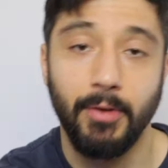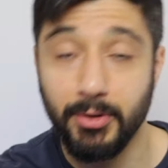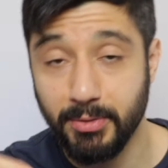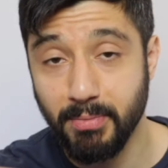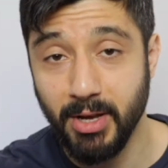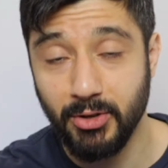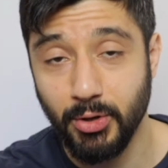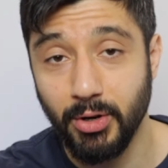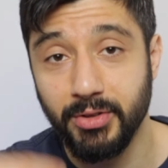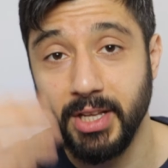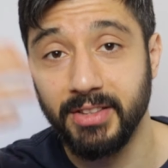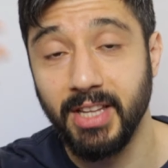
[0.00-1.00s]
to first make sure
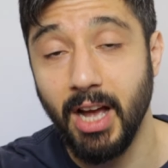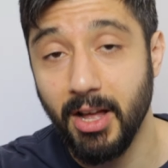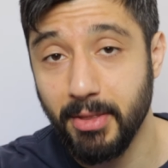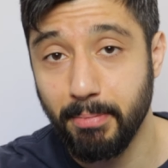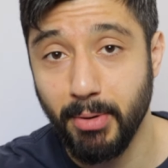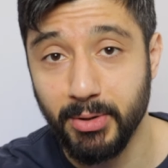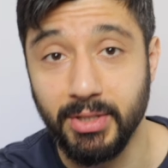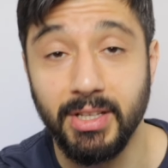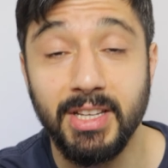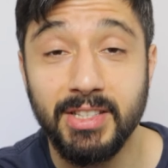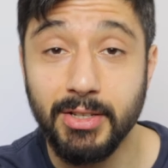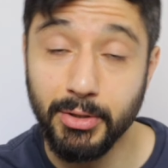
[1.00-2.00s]
that the other person
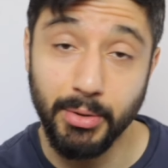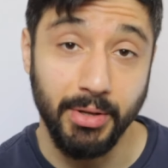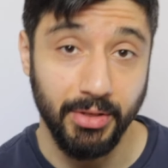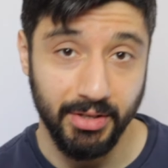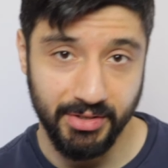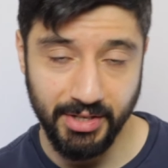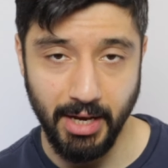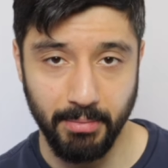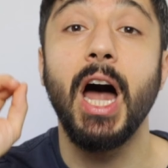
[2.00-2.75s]
isn't doing the same.